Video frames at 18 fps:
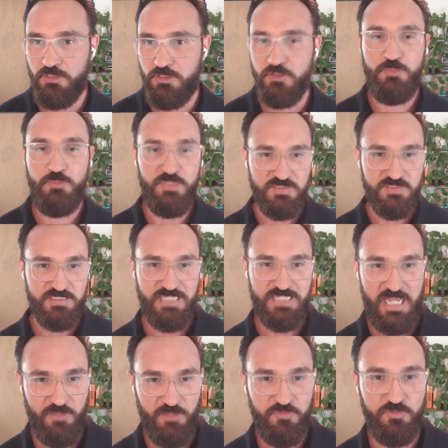the
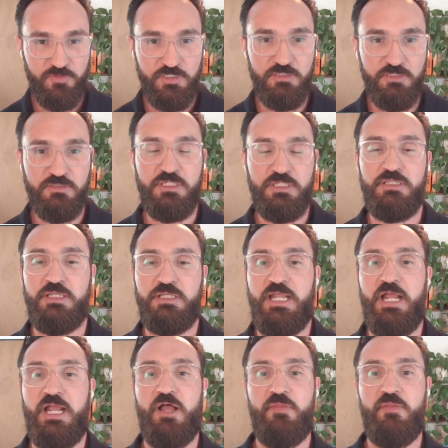business athlete and then
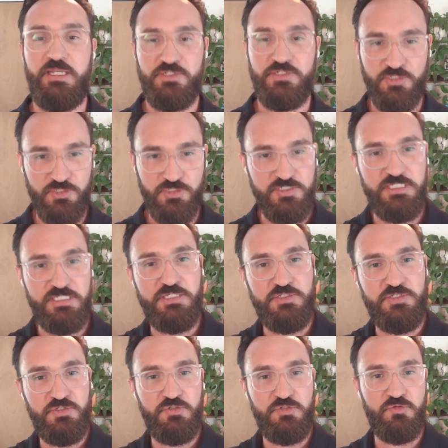how that turns
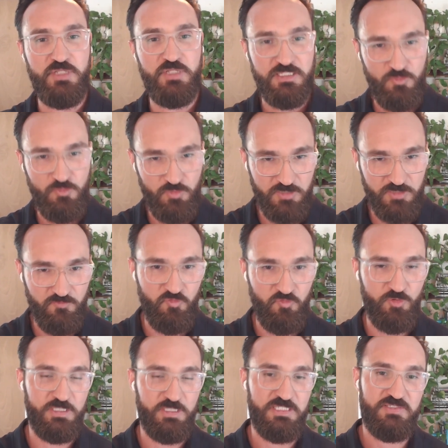into like the winning
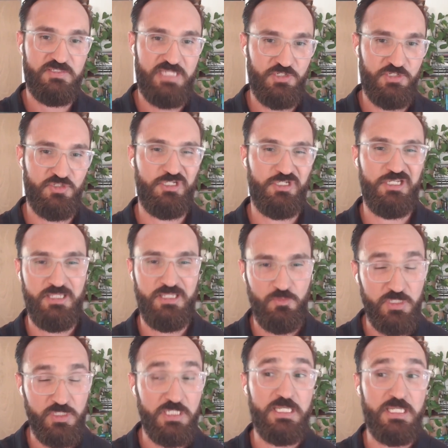formula session. And
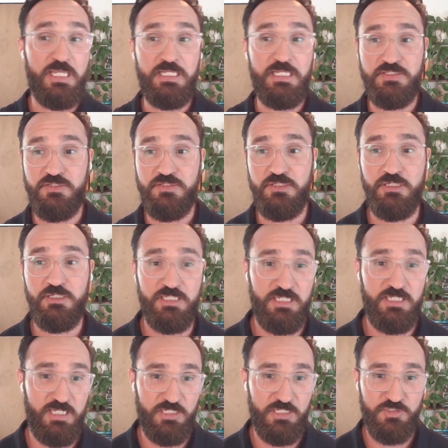then we can get into the
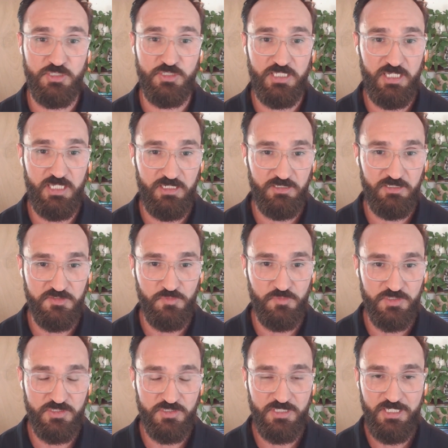connection cadence,
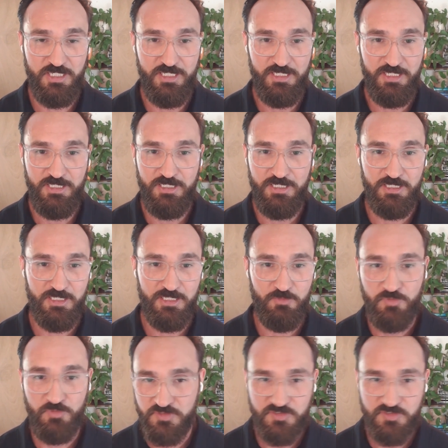which
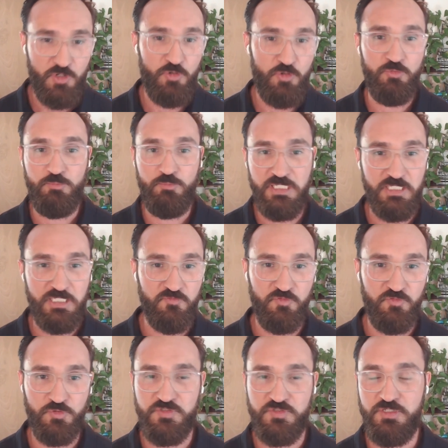was so
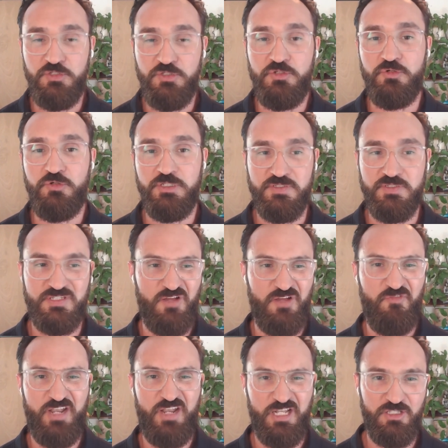meaningful to you and
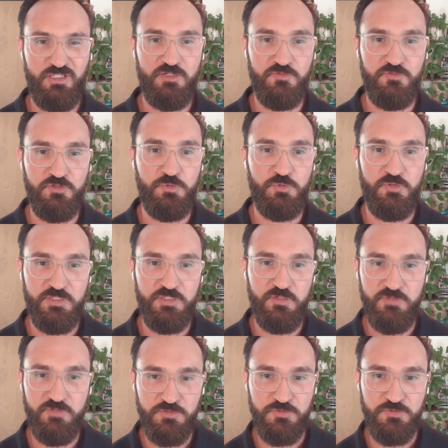stuff that I love doing with
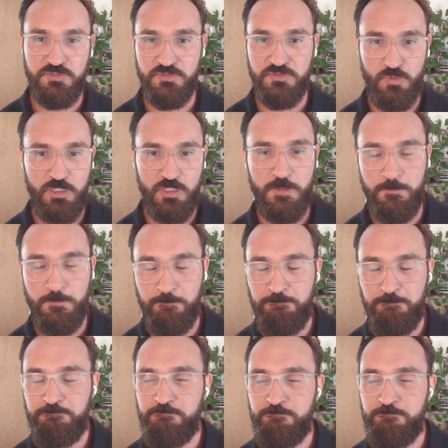individuals as well.